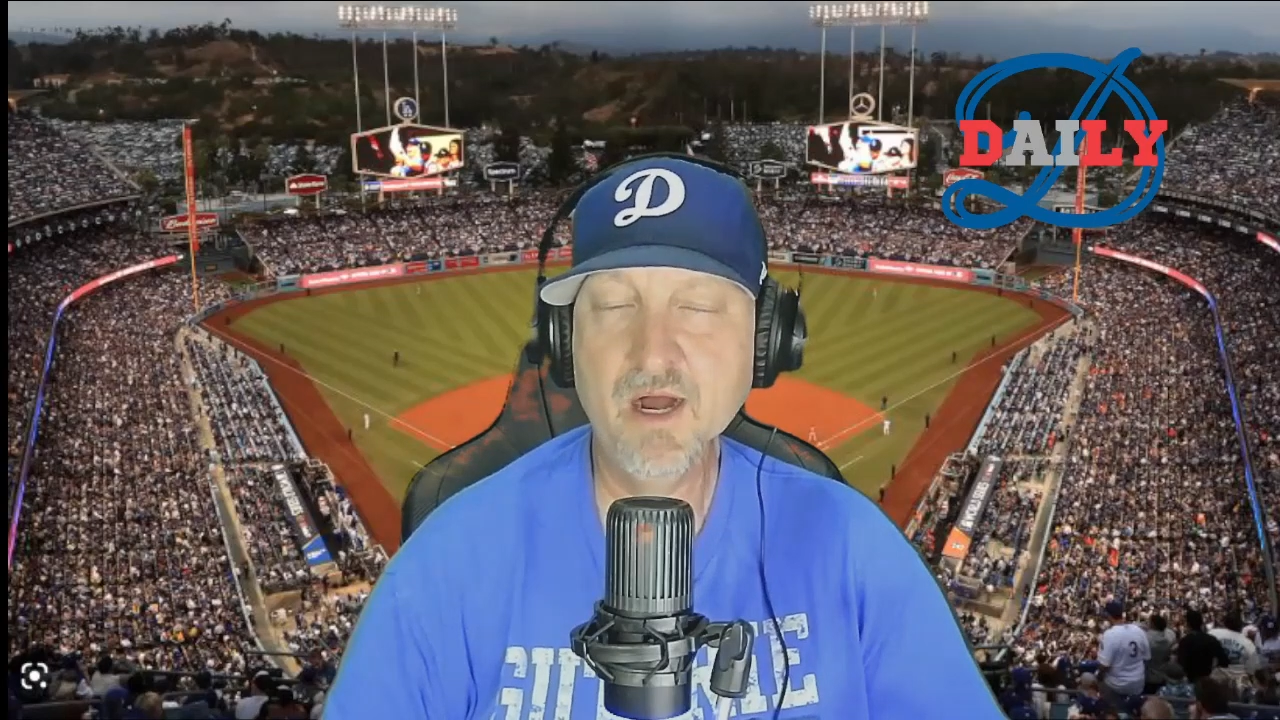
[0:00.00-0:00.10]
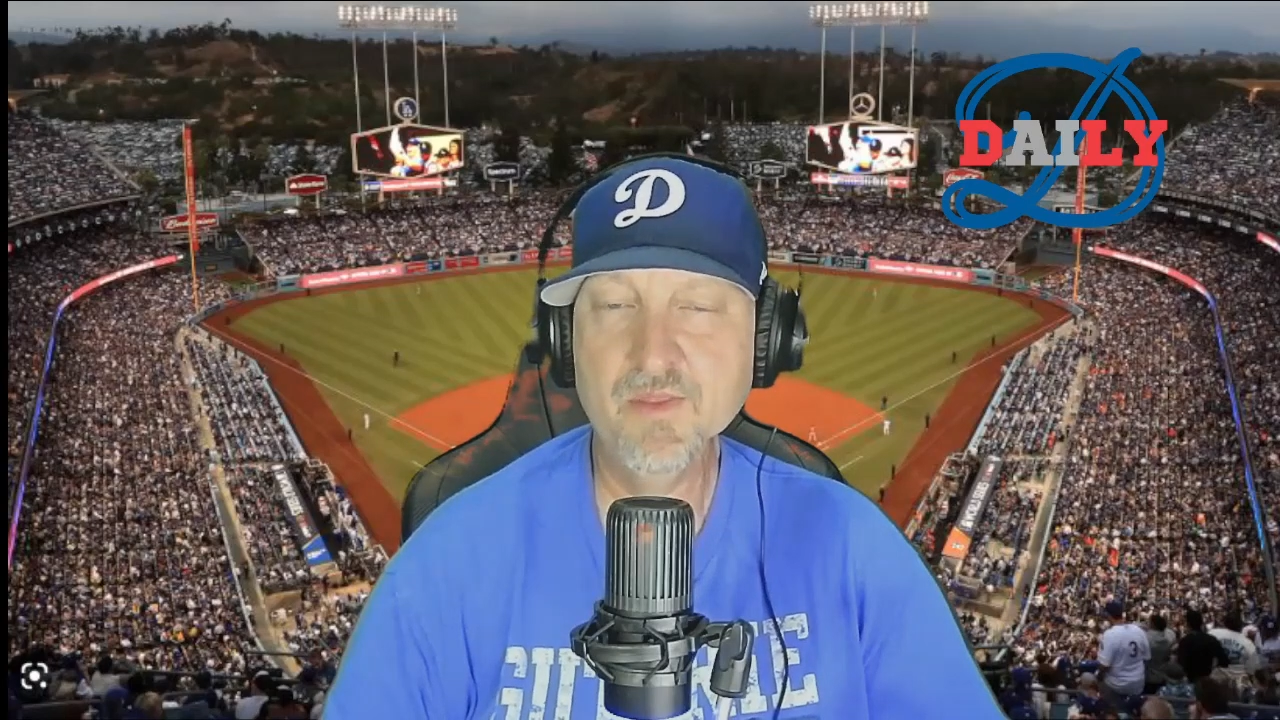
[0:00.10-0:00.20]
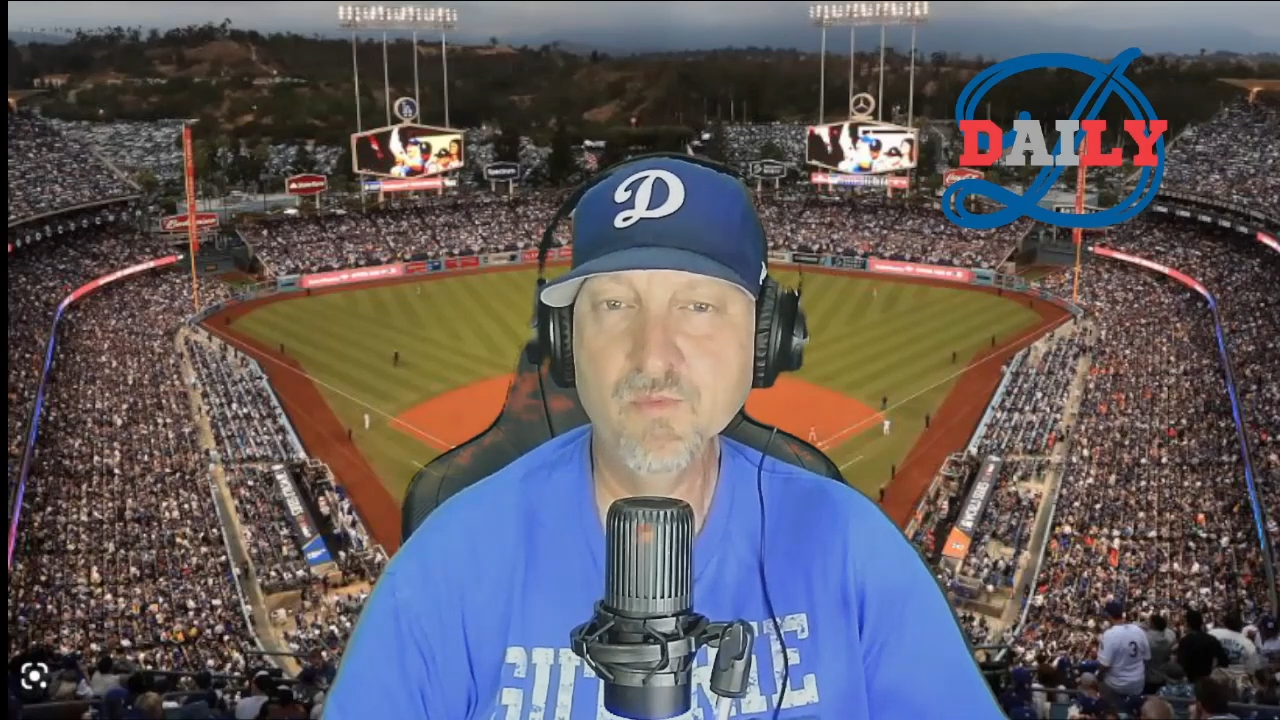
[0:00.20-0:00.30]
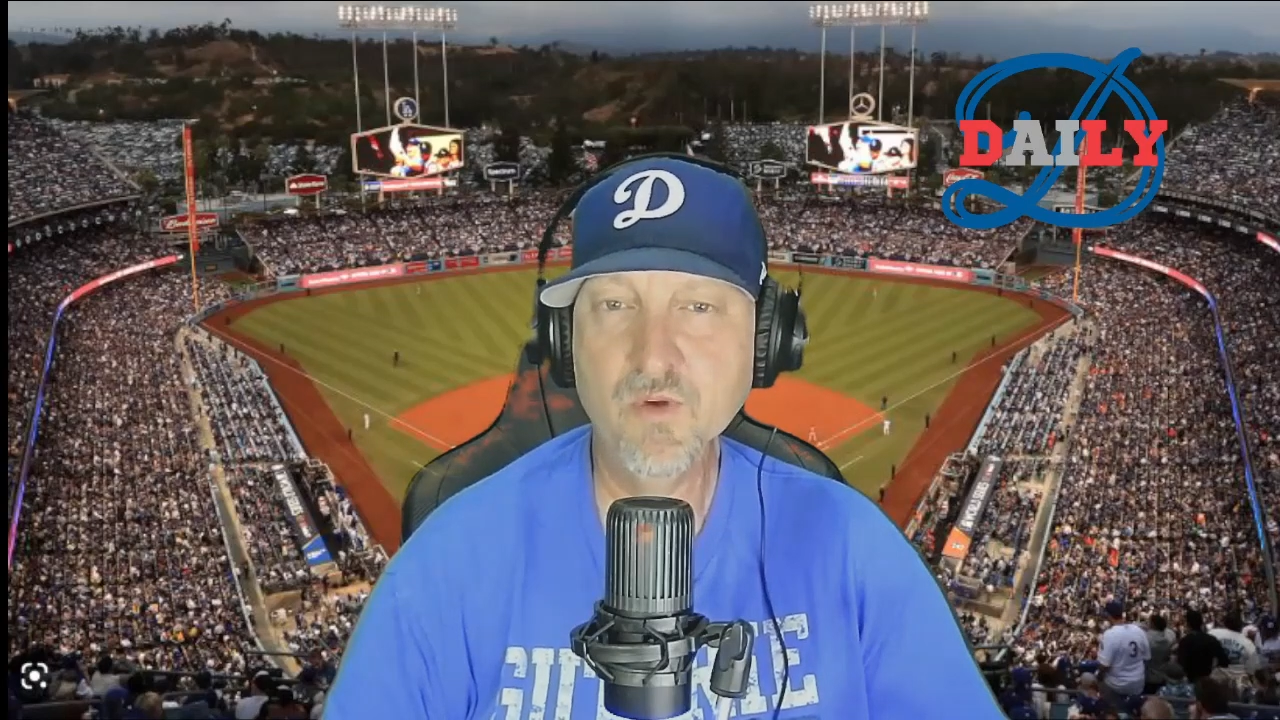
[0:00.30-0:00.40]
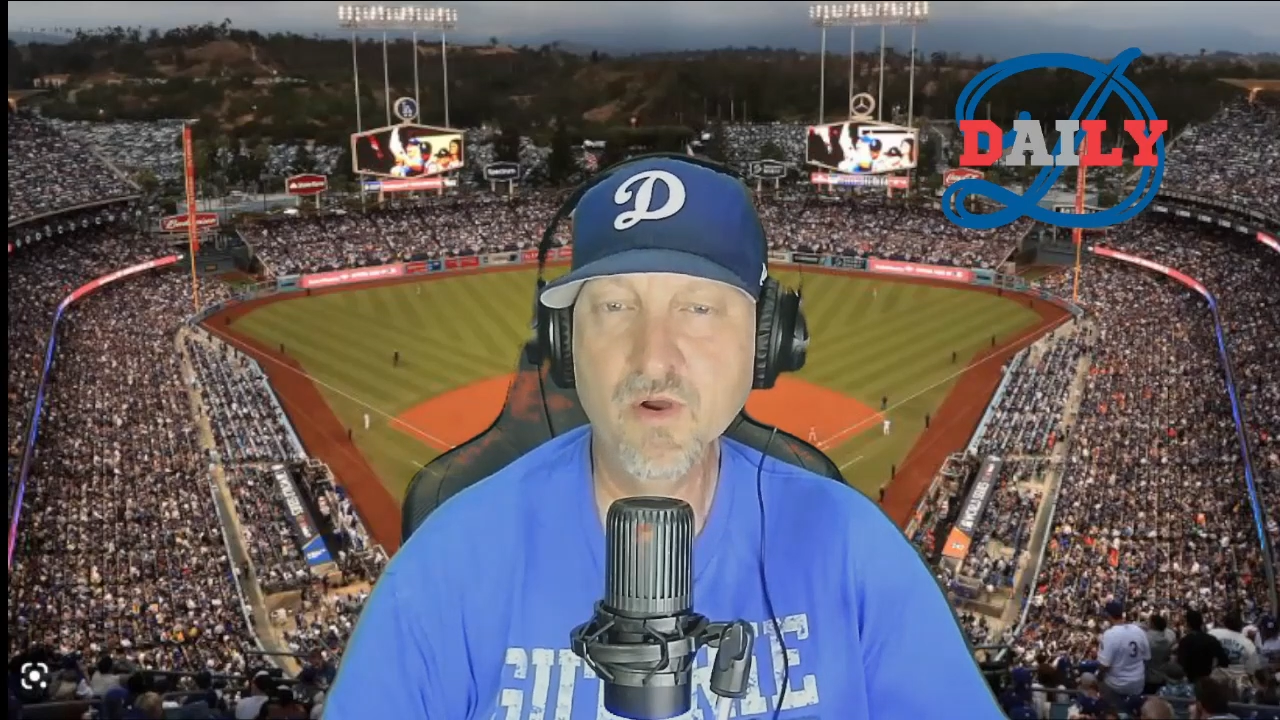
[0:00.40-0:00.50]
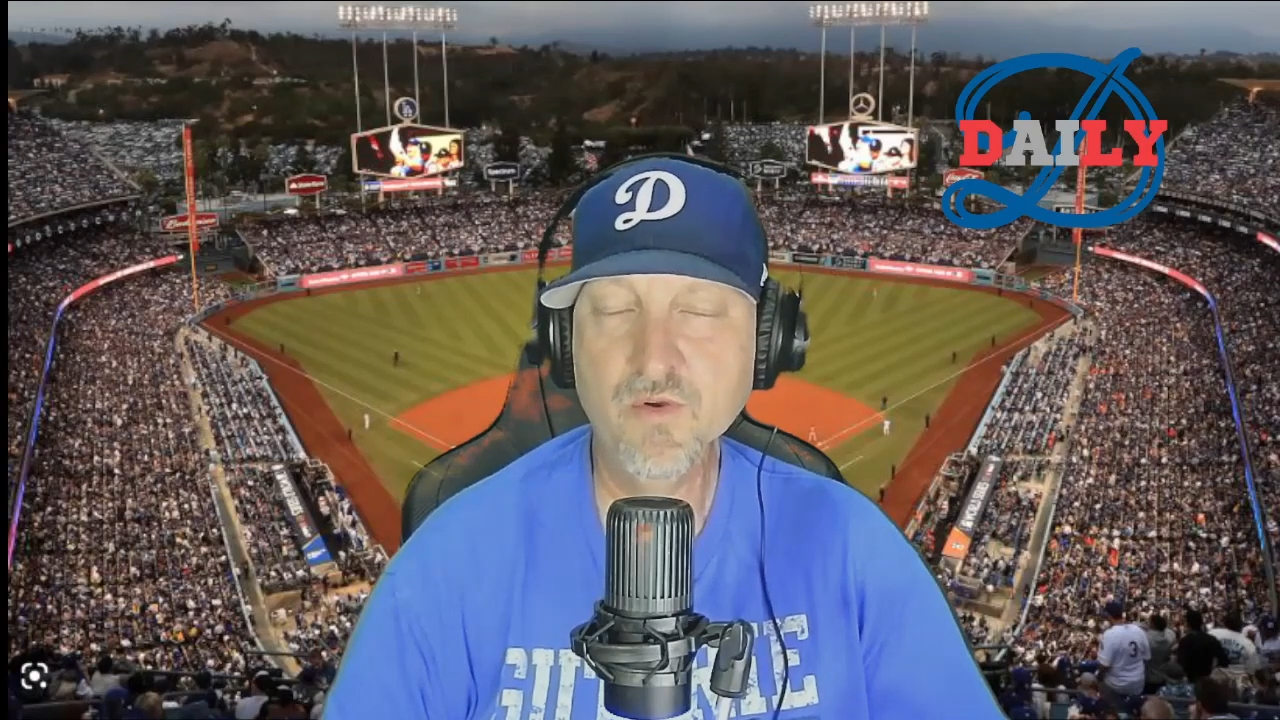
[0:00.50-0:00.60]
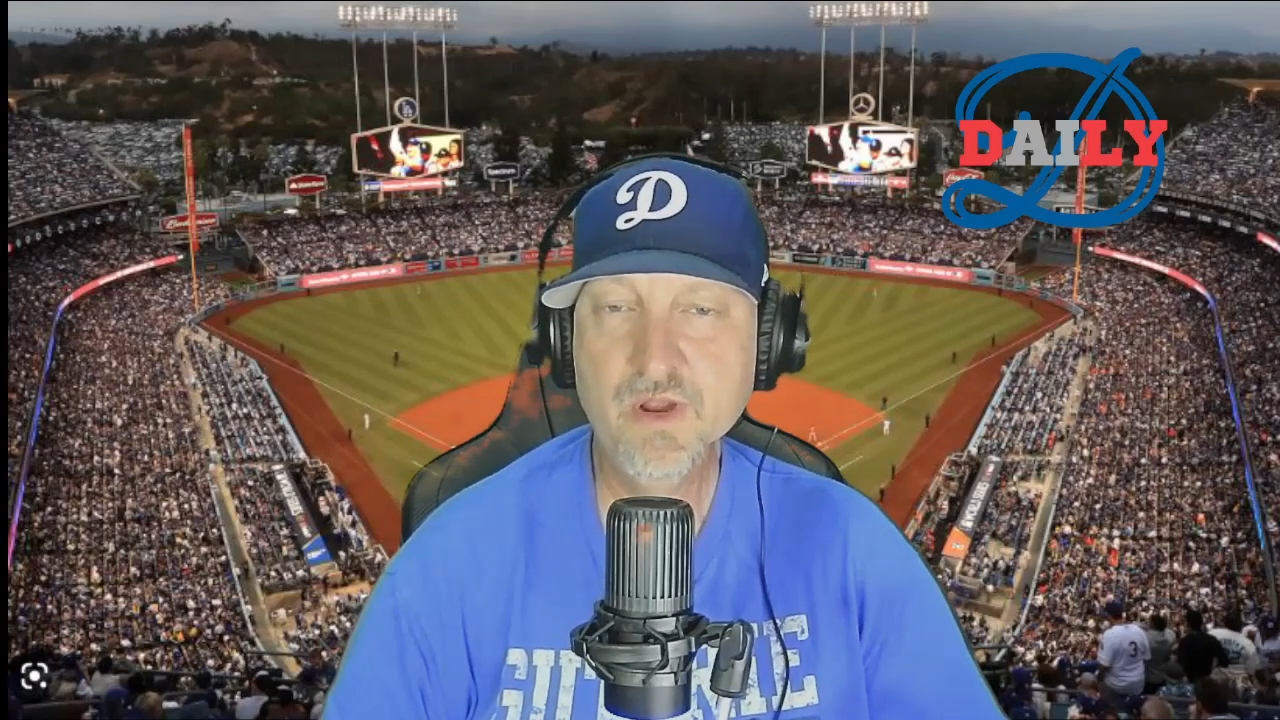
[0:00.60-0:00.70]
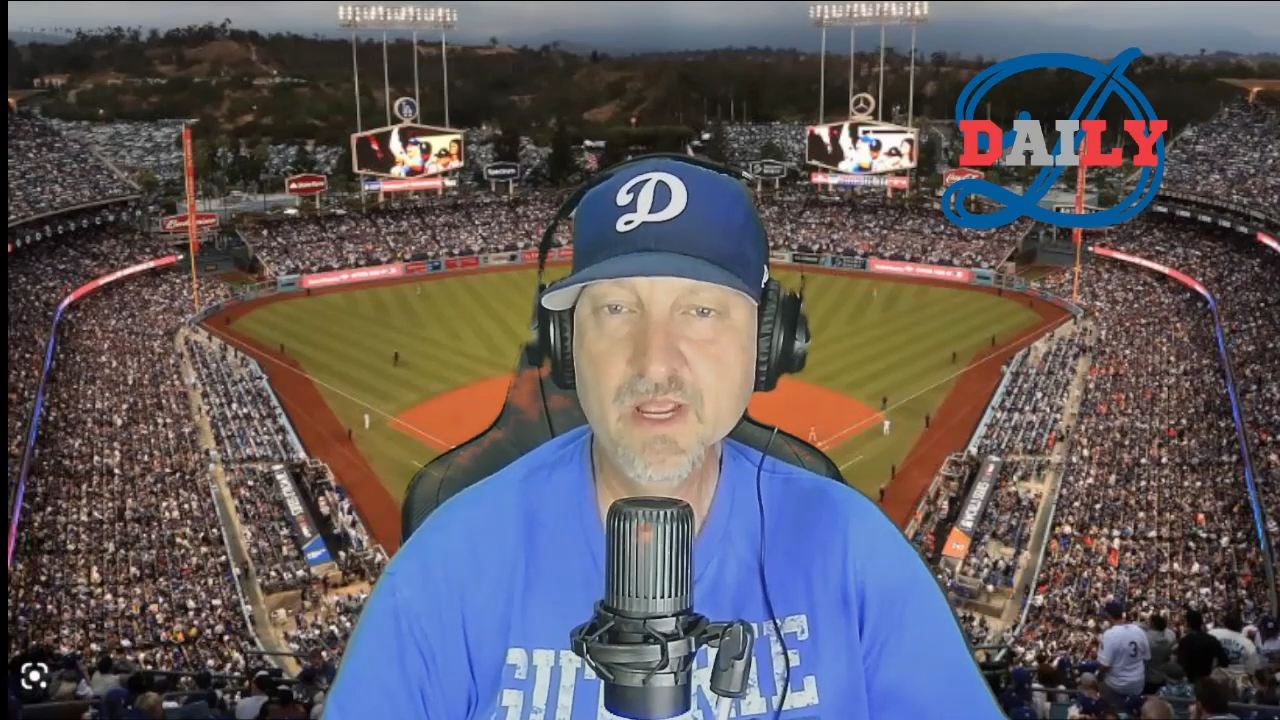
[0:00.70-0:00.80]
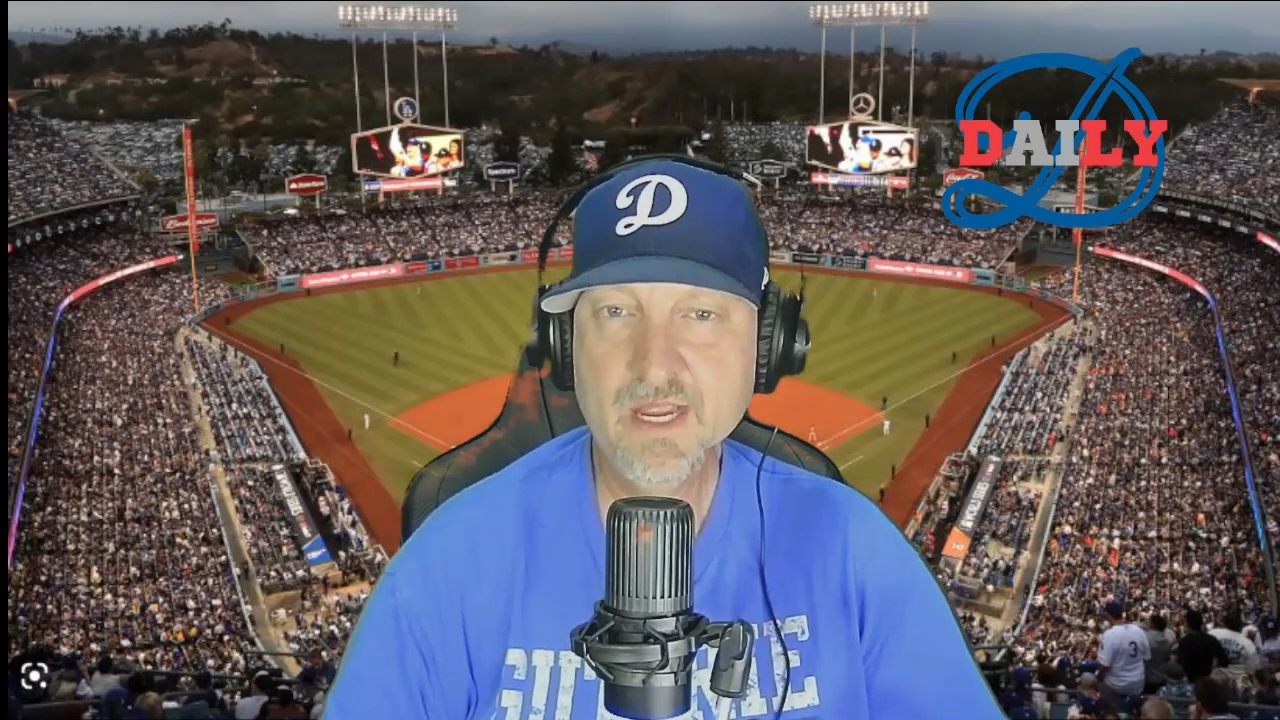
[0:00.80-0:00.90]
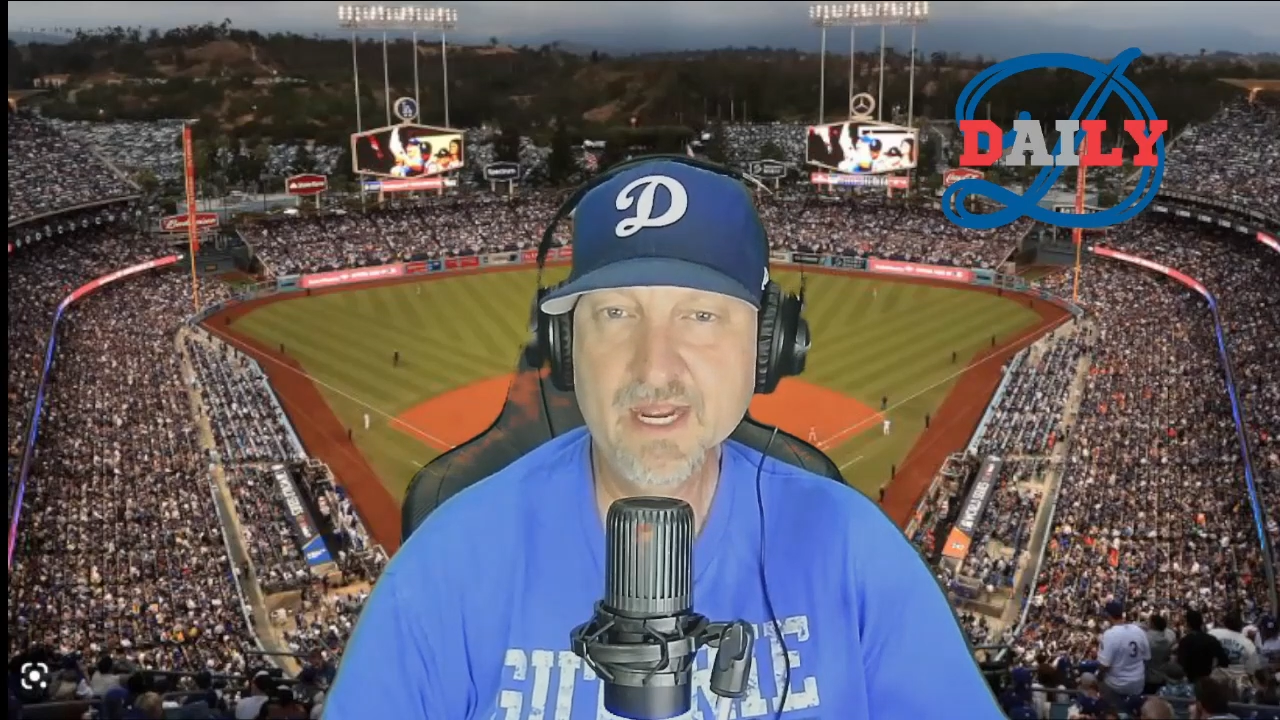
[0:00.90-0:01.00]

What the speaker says: on the road